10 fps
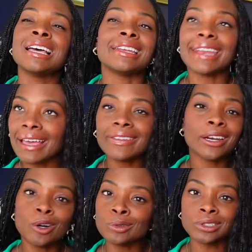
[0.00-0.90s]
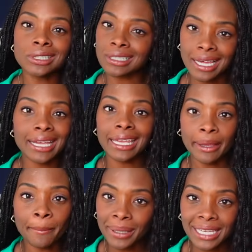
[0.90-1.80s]
Now they don't look like
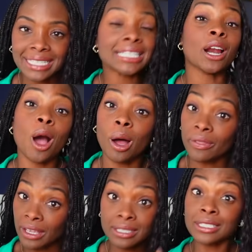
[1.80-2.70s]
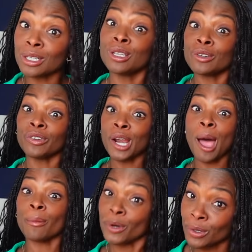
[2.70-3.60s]
implants at all. They still look
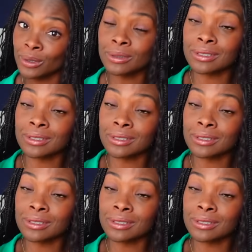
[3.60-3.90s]
phenomenal.